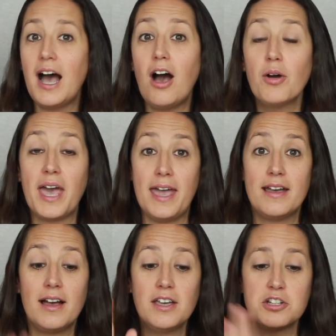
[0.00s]
Okay,
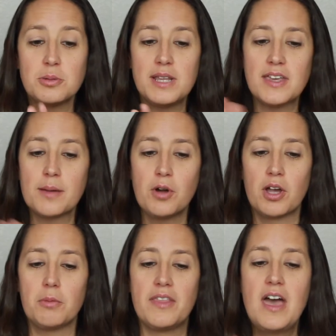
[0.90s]
here's what I think I'm
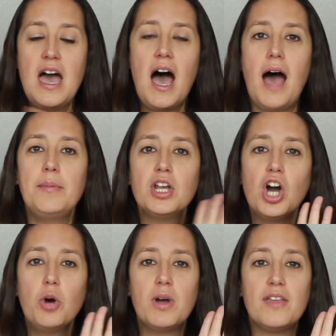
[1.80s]
going with. I'm going to
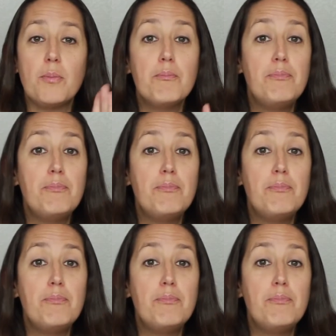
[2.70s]
go with